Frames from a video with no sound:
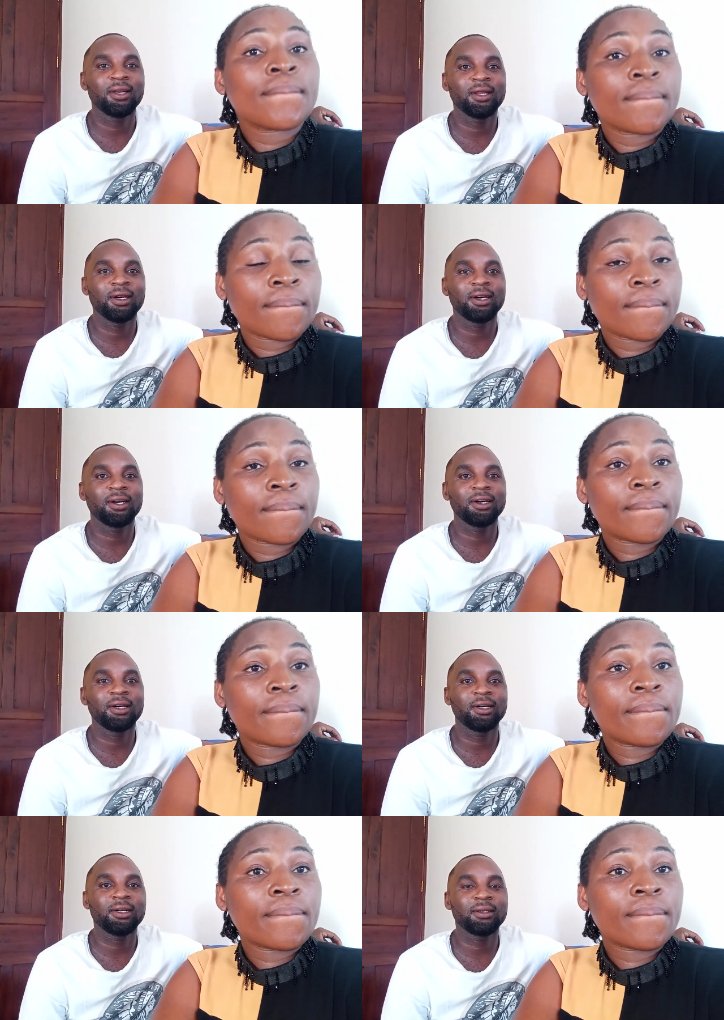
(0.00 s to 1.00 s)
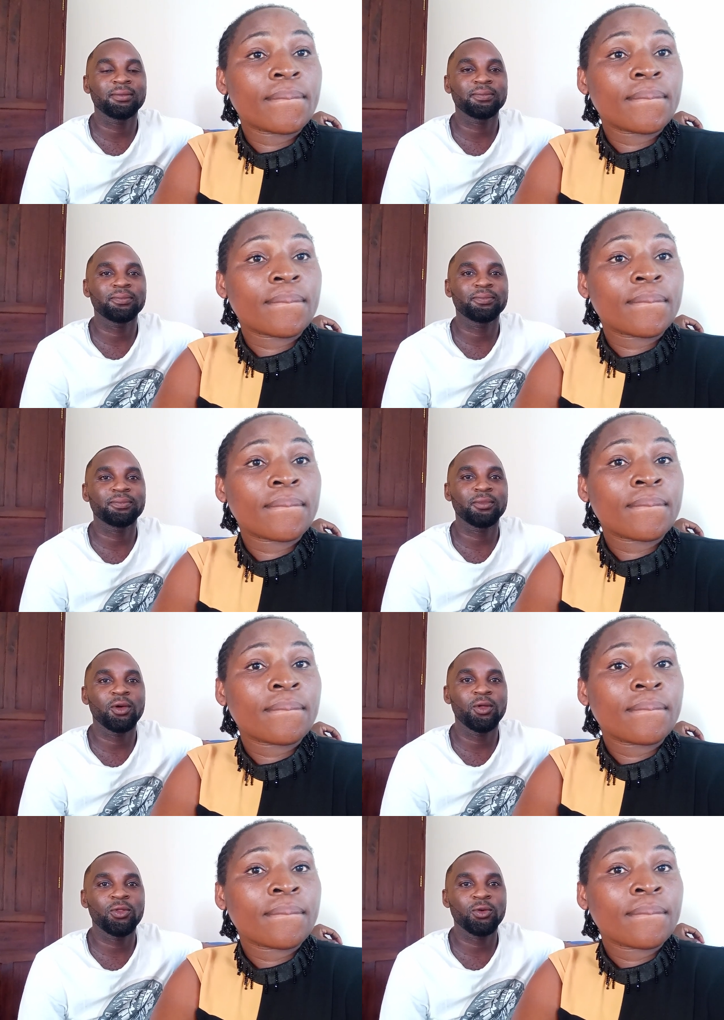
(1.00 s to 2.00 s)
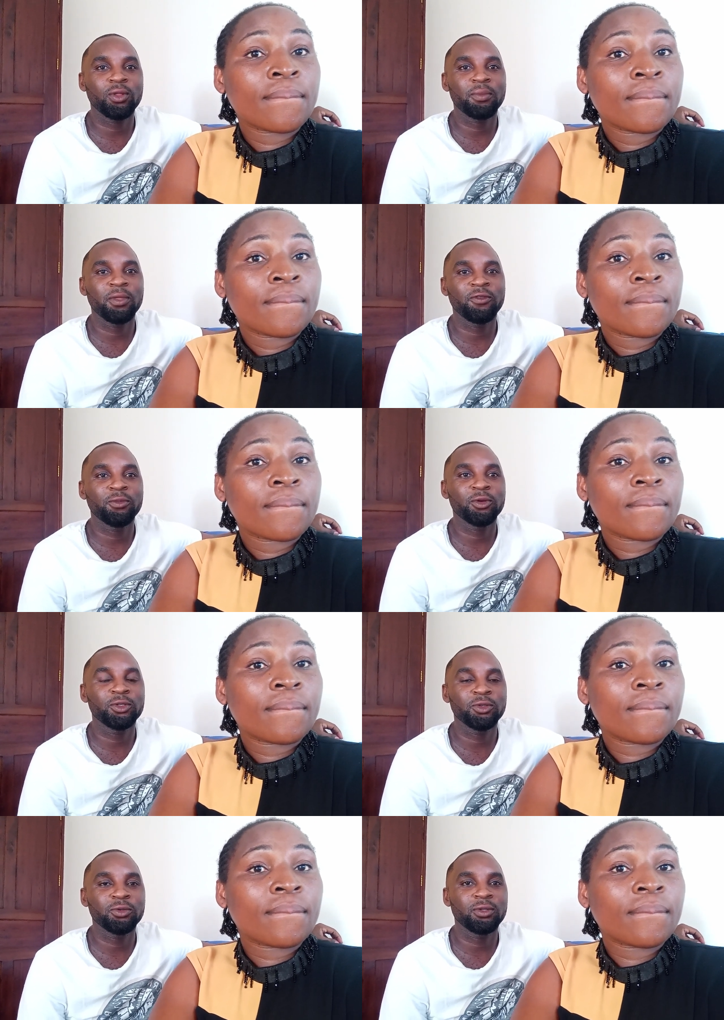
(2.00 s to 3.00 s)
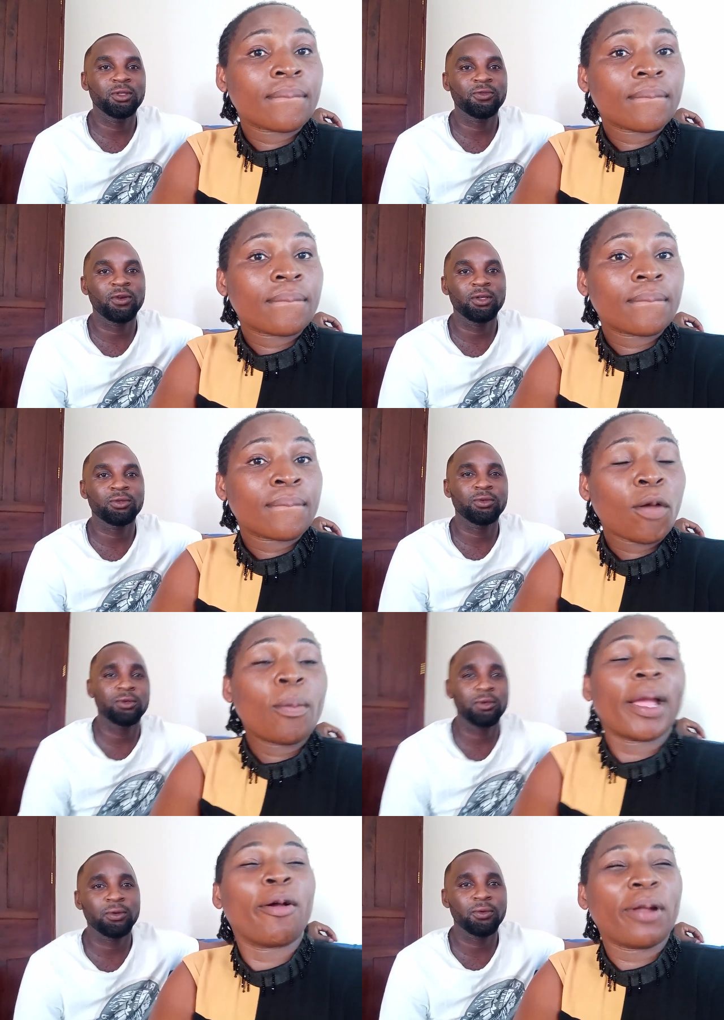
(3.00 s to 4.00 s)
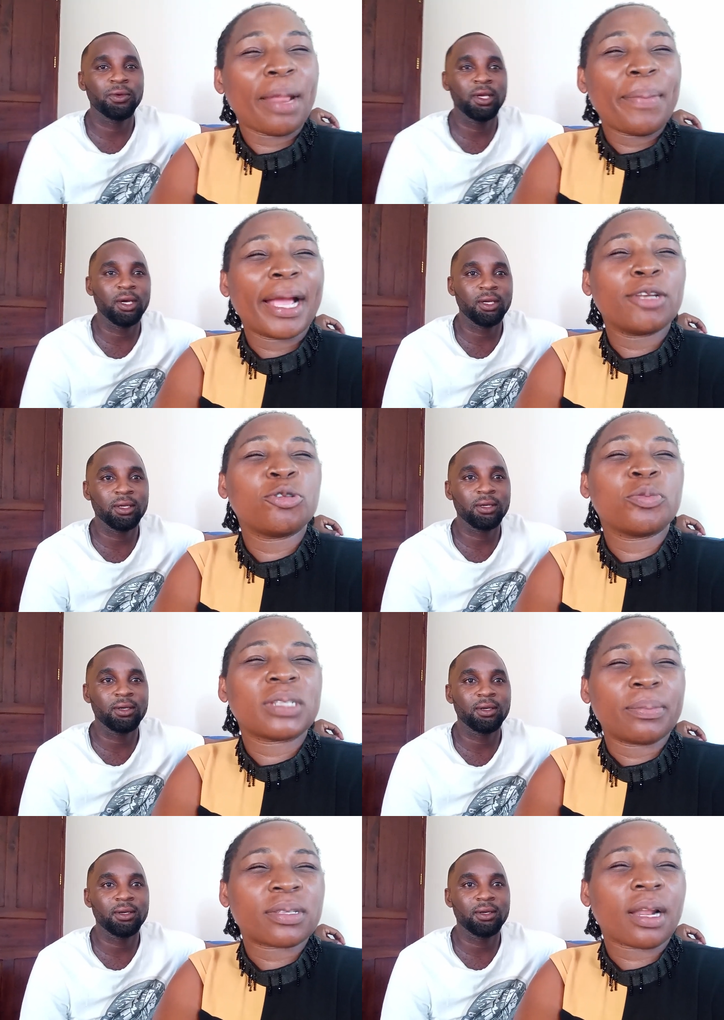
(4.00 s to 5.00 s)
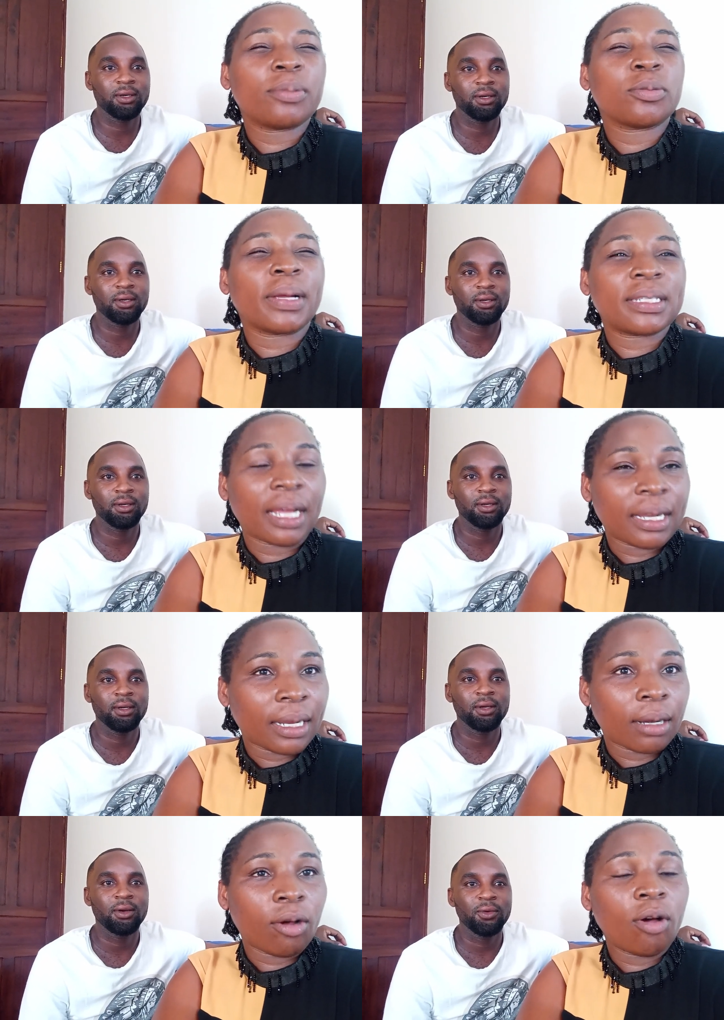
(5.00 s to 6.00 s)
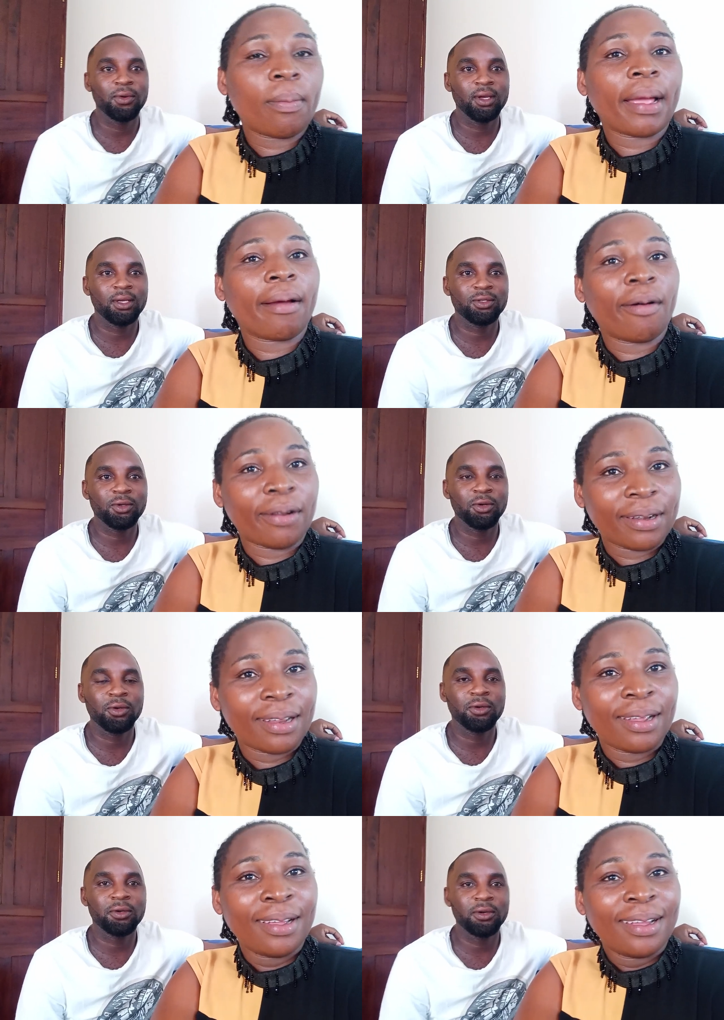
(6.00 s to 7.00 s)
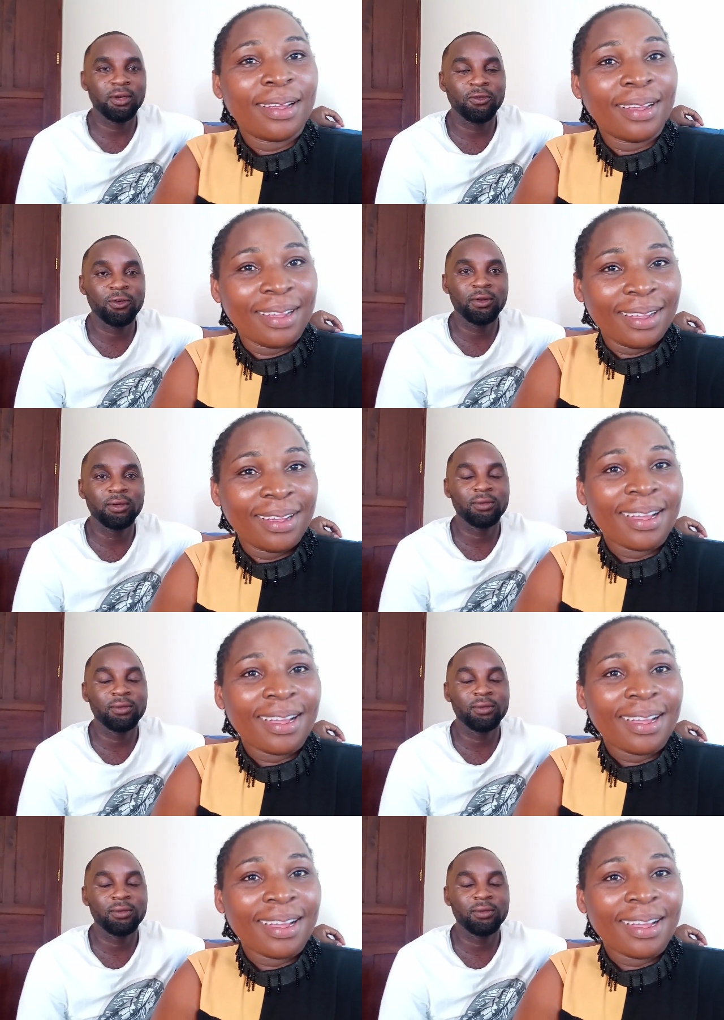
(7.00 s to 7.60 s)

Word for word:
Speaker 1: and uh, through them they've brought you this far. So oh my God! I begged are, you to
Speaker 2: subscribe to my channel. Oh my God! so
Speaker 1: grateful.